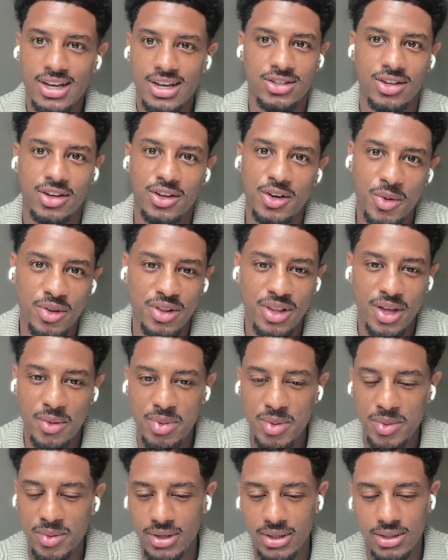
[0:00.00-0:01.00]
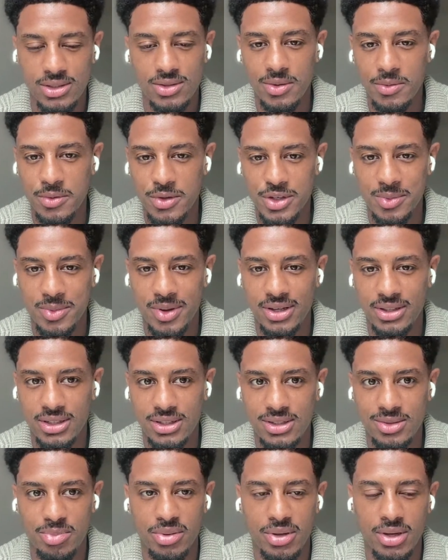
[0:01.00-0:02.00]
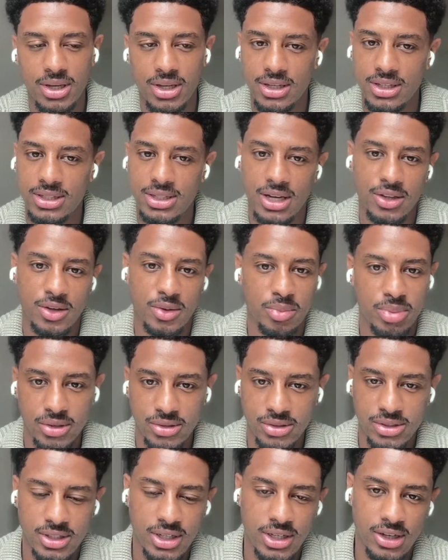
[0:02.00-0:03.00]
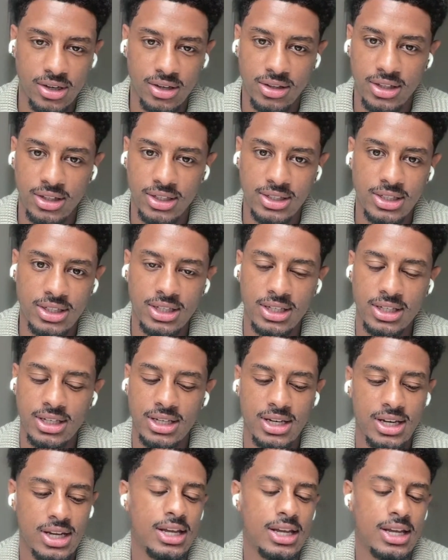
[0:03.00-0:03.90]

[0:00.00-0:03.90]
So I know a lot of people get squeamish about this, but it's either posting on LinkedIn,